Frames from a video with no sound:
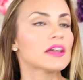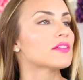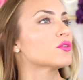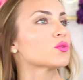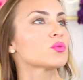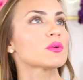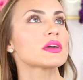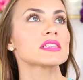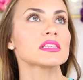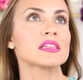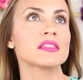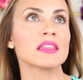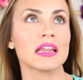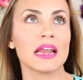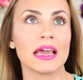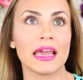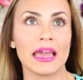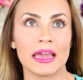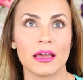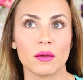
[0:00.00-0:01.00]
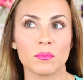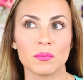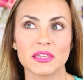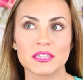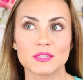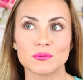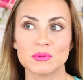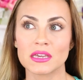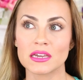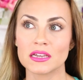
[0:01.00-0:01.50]
And the reason that I am
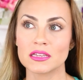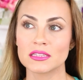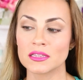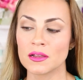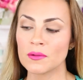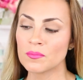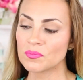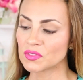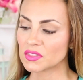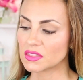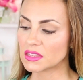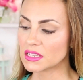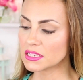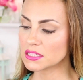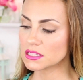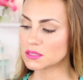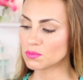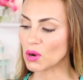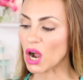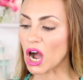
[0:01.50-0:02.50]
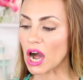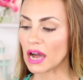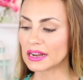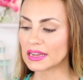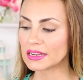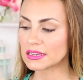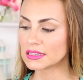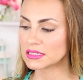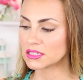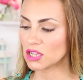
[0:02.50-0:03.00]
is because these
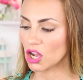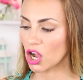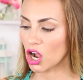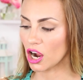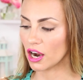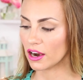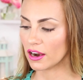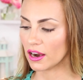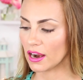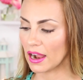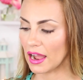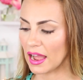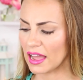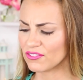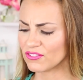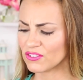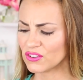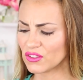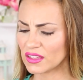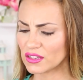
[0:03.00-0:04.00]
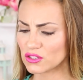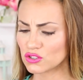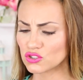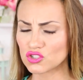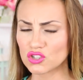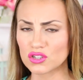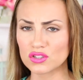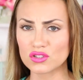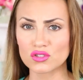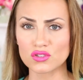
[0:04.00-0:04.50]
products are, I feel like,
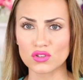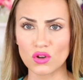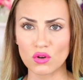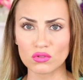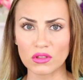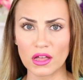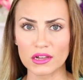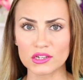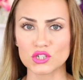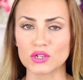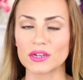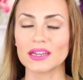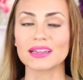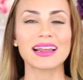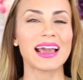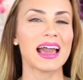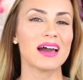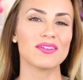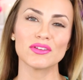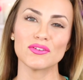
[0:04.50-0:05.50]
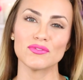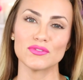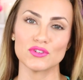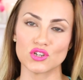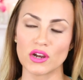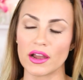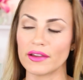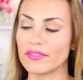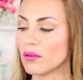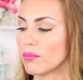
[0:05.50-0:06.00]
just so luxury, and I haven't even
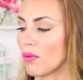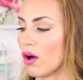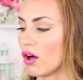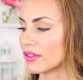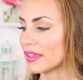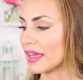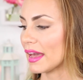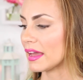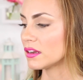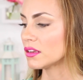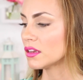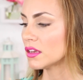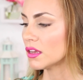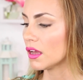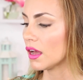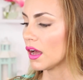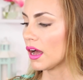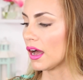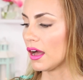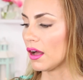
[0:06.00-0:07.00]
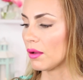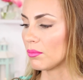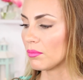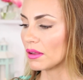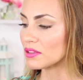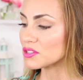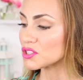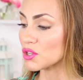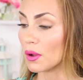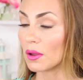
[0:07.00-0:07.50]
tried them all yet.
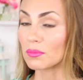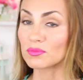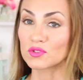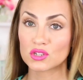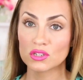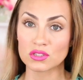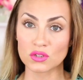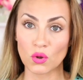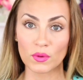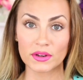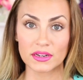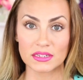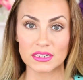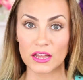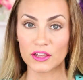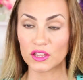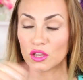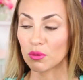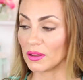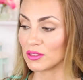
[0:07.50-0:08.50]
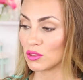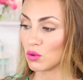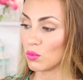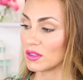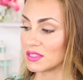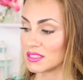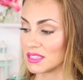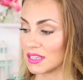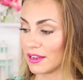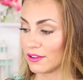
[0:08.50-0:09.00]
So I'm just going to tell you about the
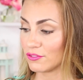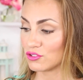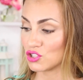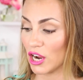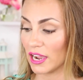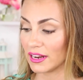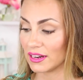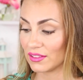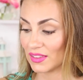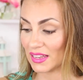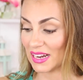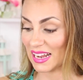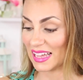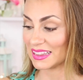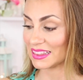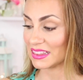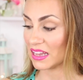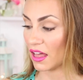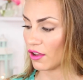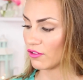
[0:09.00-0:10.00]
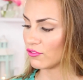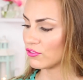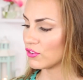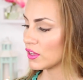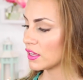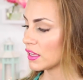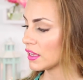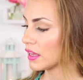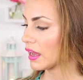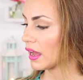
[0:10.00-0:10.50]
ones that I've tried and that I love.
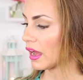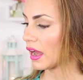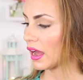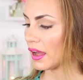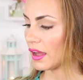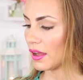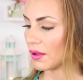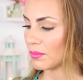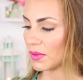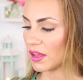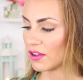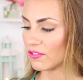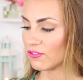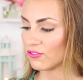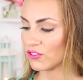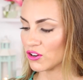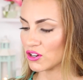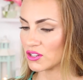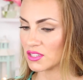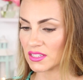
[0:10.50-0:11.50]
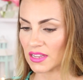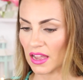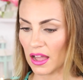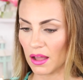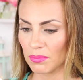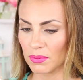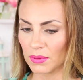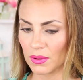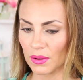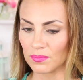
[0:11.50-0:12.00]
First
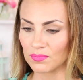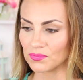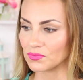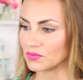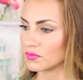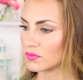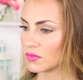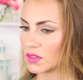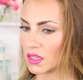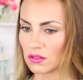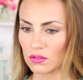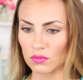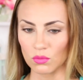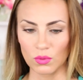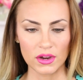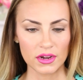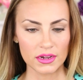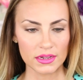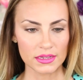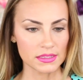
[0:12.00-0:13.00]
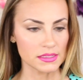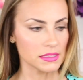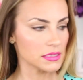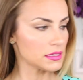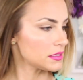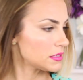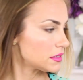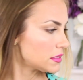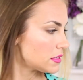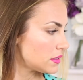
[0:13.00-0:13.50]
up, where is
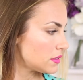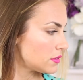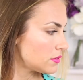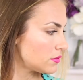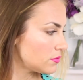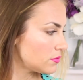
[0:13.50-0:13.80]
it?